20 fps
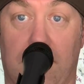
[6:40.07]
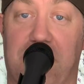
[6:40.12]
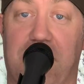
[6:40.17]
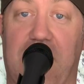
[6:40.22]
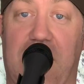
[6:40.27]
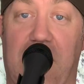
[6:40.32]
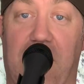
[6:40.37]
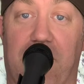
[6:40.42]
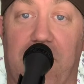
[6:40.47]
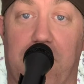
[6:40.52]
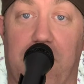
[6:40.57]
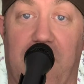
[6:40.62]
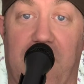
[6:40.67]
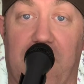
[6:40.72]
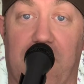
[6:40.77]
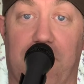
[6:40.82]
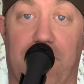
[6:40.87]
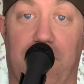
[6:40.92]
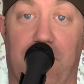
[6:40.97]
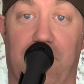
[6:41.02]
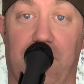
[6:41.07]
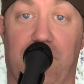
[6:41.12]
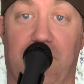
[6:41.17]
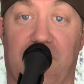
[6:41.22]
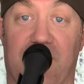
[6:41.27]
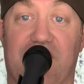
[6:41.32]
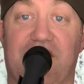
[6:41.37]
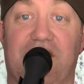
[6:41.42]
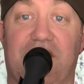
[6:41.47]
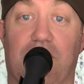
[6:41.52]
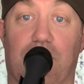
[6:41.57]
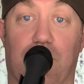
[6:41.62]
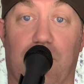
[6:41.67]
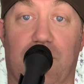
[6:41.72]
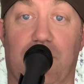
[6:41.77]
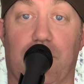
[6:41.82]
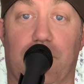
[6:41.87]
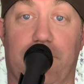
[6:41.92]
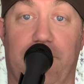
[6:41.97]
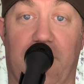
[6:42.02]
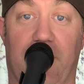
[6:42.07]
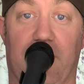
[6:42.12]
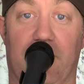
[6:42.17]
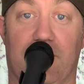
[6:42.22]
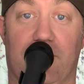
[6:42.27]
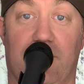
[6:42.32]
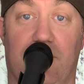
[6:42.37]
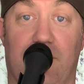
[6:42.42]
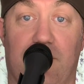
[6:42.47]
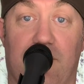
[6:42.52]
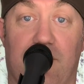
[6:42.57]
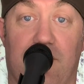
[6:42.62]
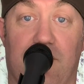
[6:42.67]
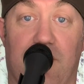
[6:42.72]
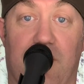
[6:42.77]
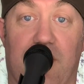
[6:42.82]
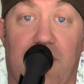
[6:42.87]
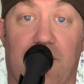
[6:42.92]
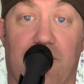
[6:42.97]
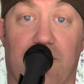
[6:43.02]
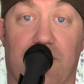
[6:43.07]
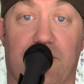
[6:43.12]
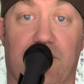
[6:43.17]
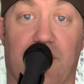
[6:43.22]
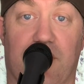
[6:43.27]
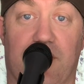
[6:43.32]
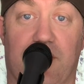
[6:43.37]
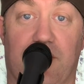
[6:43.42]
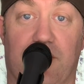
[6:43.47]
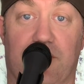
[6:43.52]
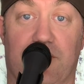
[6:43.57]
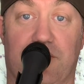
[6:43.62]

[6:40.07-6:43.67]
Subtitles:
Now the microphone is still in your face and it looks like you're